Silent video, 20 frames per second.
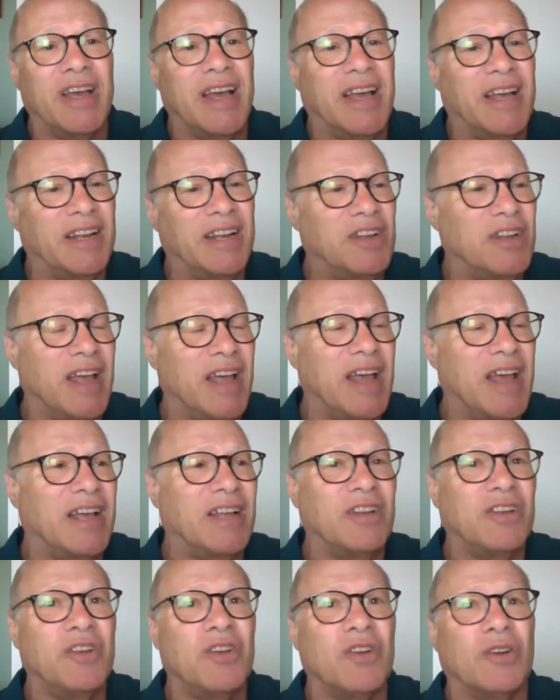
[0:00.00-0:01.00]
and,
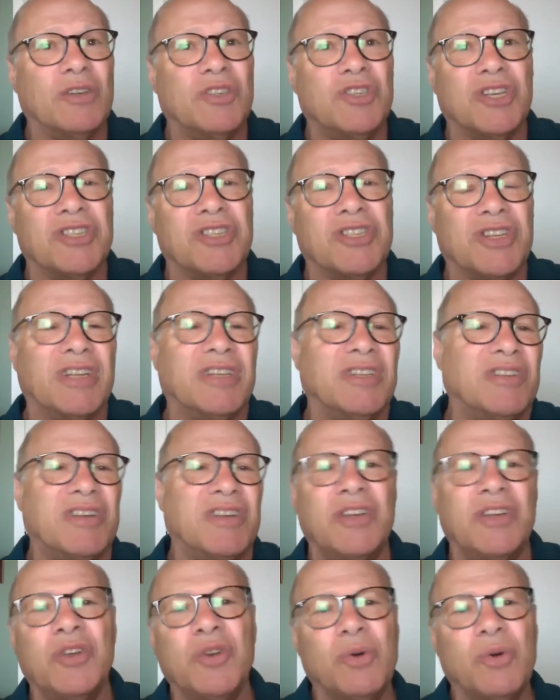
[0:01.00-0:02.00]
and you're just
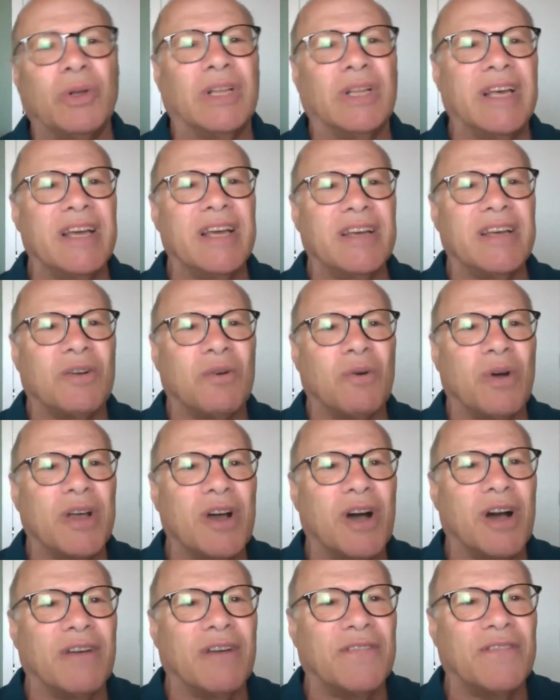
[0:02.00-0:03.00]
continually going
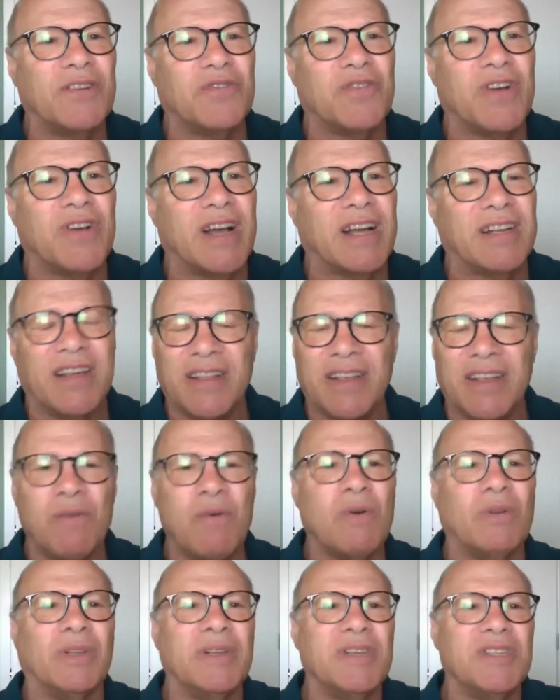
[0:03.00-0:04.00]
off the track, they
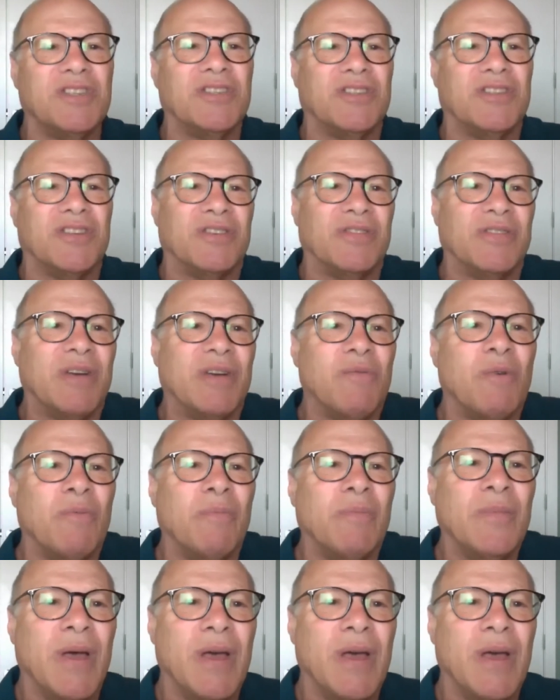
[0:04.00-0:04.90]
won't listen to you. They won't